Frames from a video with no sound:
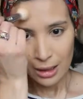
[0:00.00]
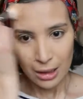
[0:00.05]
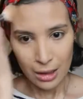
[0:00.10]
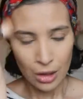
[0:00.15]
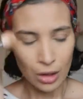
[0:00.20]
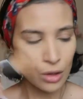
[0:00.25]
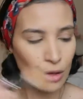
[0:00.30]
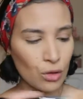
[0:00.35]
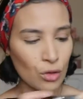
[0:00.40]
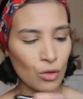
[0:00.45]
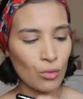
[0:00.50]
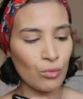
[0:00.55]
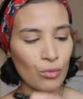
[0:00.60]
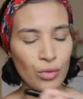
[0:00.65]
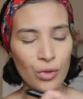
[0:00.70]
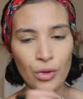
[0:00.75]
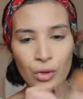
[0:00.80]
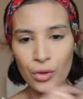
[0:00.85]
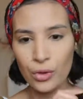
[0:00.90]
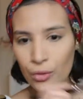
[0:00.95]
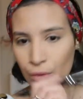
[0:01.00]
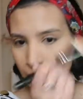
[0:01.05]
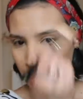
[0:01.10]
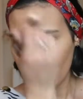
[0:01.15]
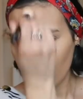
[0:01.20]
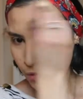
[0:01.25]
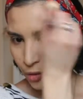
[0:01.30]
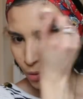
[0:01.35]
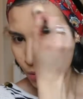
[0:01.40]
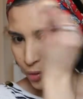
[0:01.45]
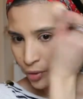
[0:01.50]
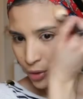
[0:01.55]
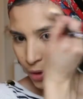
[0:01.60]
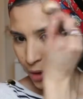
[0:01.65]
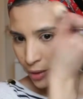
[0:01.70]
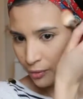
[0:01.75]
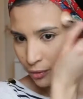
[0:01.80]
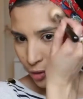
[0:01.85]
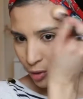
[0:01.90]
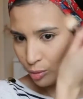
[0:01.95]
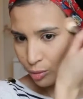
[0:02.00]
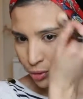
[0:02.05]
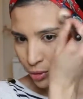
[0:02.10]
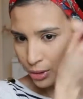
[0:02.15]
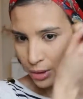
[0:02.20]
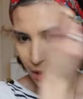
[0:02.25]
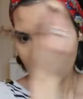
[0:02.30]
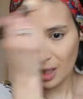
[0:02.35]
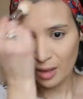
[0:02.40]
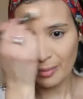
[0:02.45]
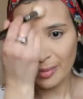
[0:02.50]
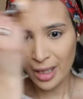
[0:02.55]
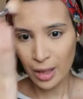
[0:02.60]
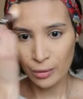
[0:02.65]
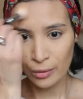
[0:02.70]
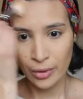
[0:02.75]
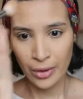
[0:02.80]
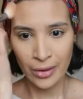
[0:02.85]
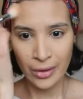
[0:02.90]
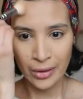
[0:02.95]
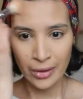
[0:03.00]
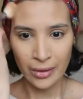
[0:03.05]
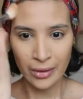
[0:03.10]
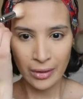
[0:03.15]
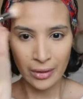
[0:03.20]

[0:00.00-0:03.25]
Just a beautiful bronzing powder.